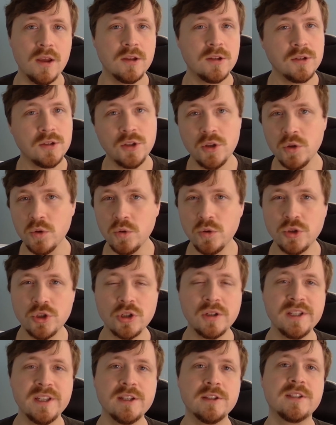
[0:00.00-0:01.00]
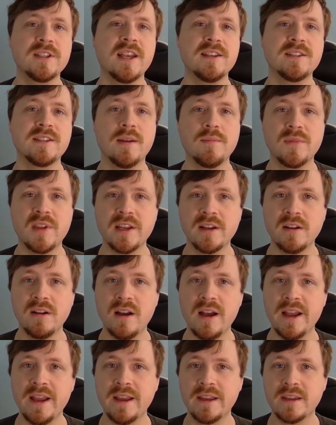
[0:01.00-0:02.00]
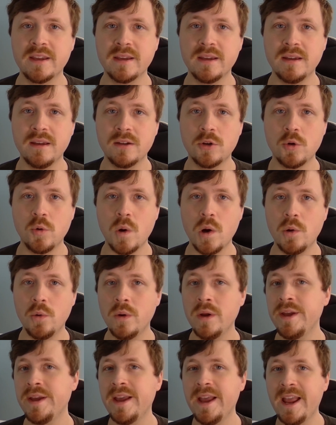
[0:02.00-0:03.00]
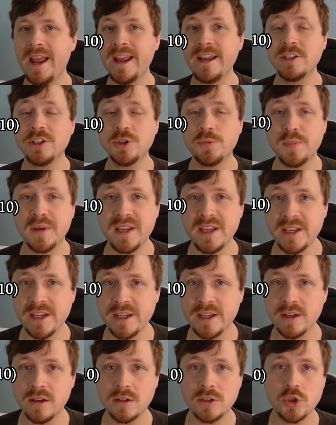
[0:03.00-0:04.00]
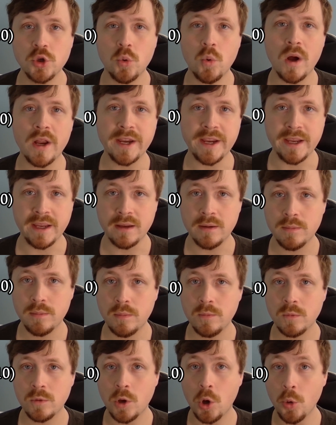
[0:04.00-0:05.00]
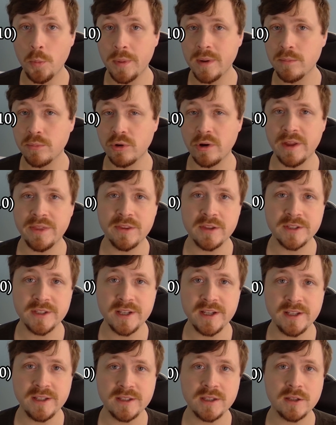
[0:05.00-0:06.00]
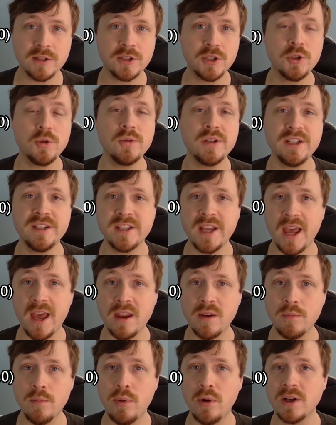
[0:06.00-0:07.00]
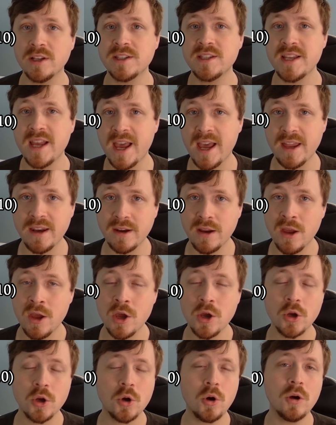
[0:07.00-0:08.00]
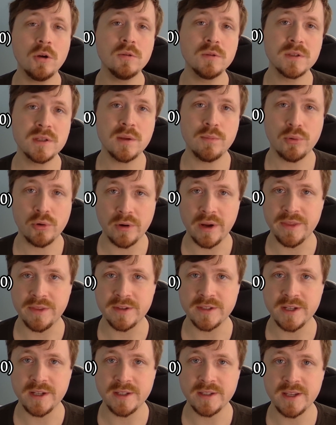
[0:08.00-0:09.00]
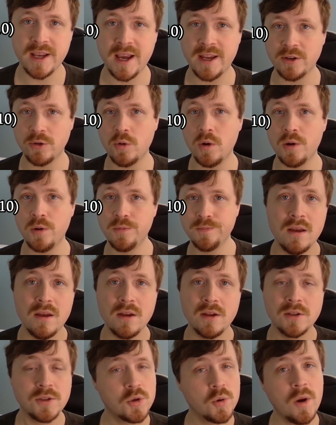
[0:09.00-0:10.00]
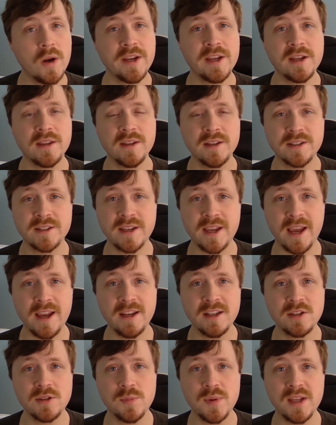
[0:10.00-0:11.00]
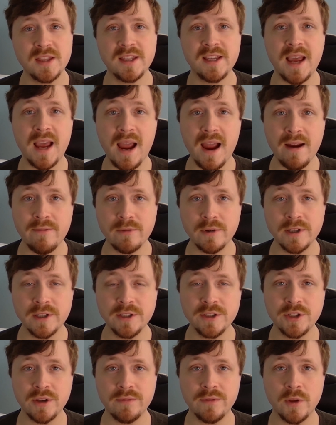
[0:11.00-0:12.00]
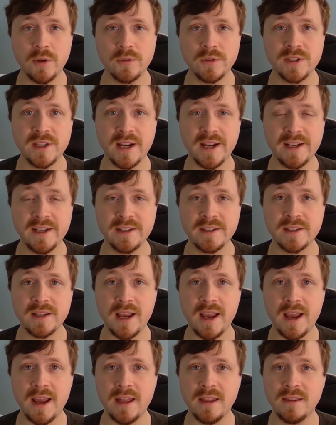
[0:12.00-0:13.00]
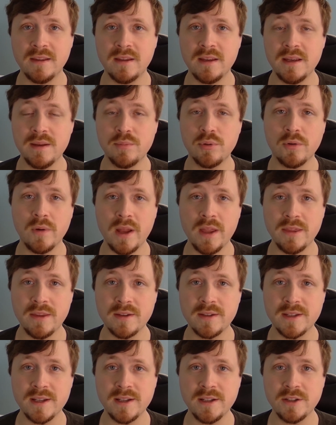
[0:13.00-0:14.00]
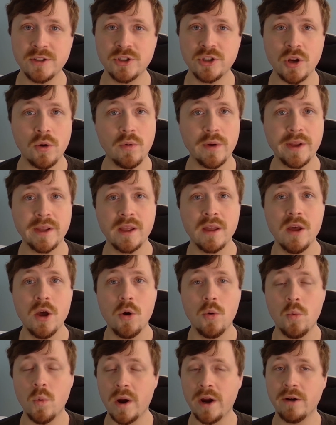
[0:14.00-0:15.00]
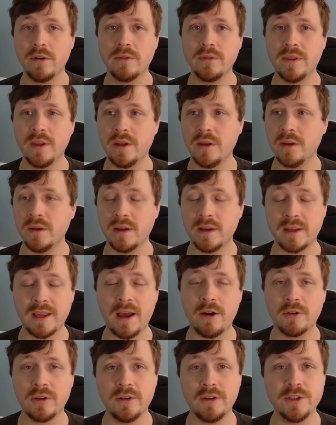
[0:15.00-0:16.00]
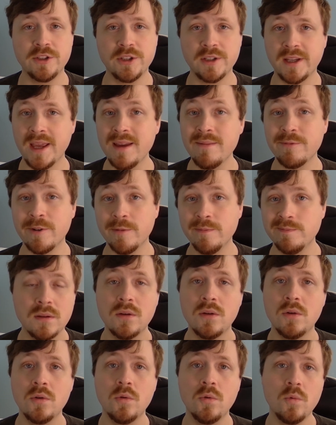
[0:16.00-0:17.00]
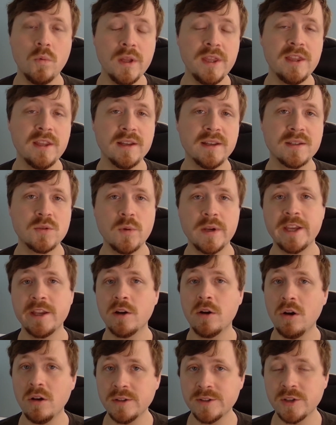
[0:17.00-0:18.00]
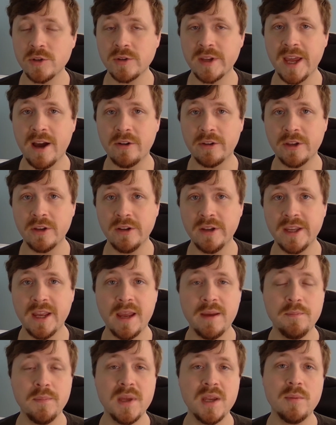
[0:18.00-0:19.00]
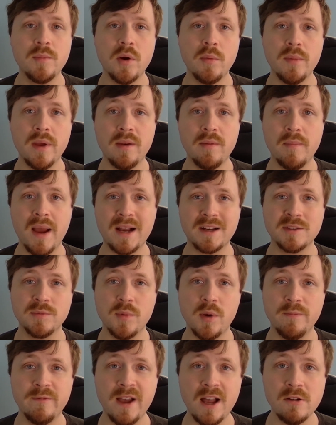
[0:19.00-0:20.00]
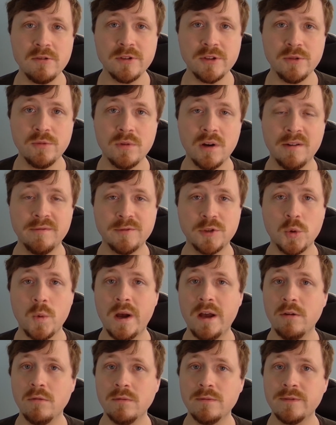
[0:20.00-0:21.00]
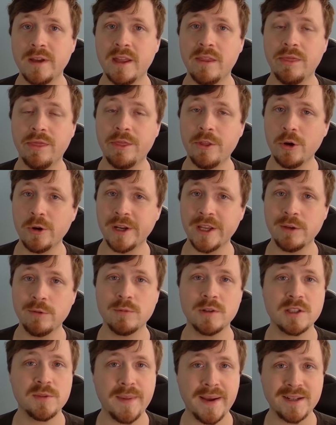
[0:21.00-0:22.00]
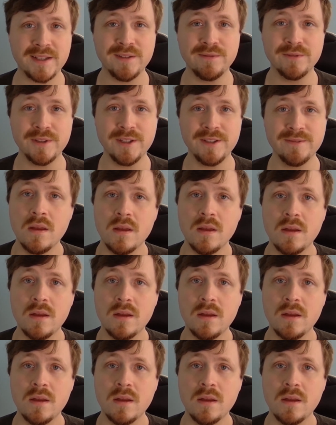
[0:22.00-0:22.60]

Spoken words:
Usually it says something like, quote, HP 20, open parentheses, 2d10 plus 10, close parentheses, end quote. 20 in this case being the average of those dice, and the parentheses showing where the calculation came from. With this, we can also calculate a minimum and maximum value of 12 and 30, respectively.